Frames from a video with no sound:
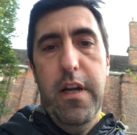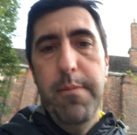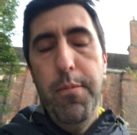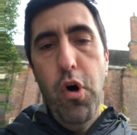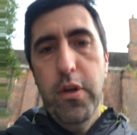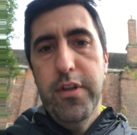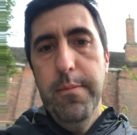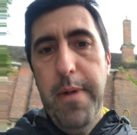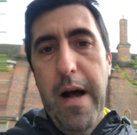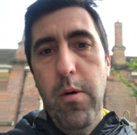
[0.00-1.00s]
an
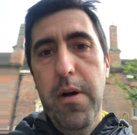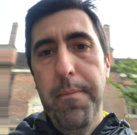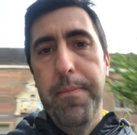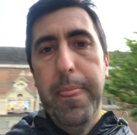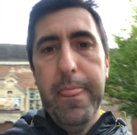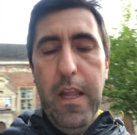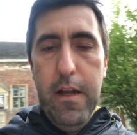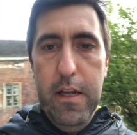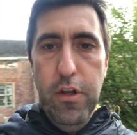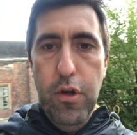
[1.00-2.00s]
important power
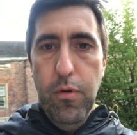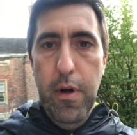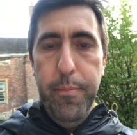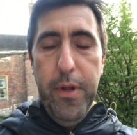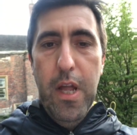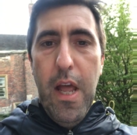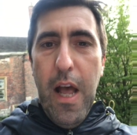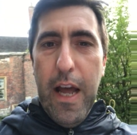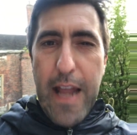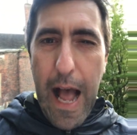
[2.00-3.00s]
in Europe,
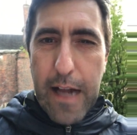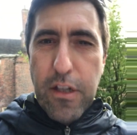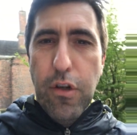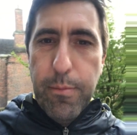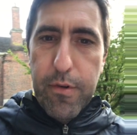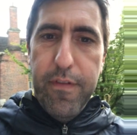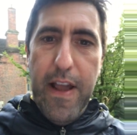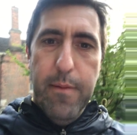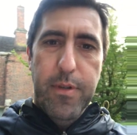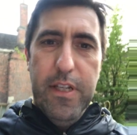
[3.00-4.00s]
and it had a number of
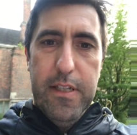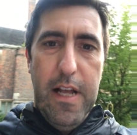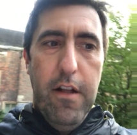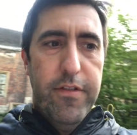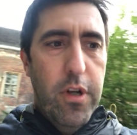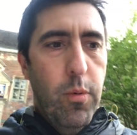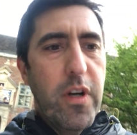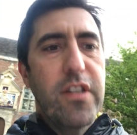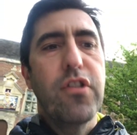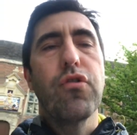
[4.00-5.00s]
aims itself. So it
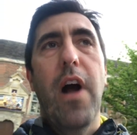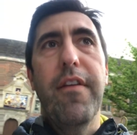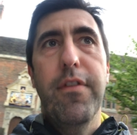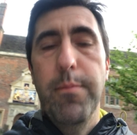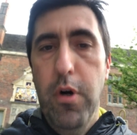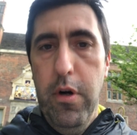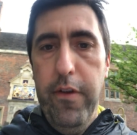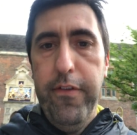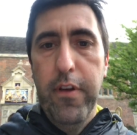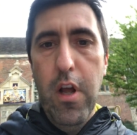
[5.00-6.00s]
wanted to drive the
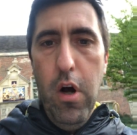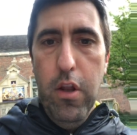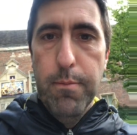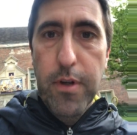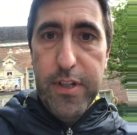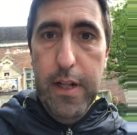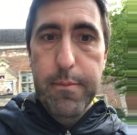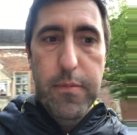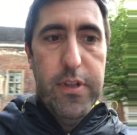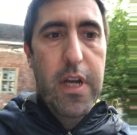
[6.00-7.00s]
Moors, or the
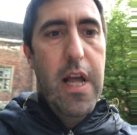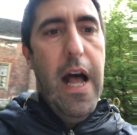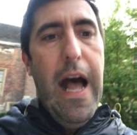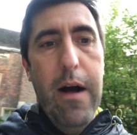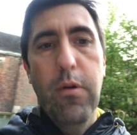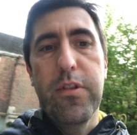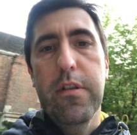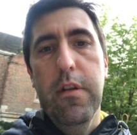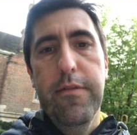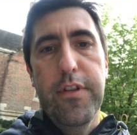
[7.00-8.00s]
Muslims, out
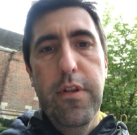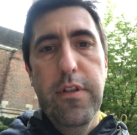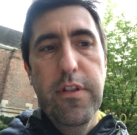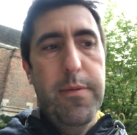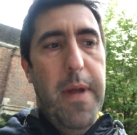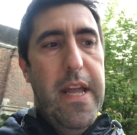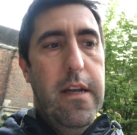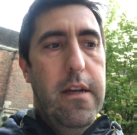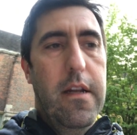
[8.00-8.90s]
of southern Spain.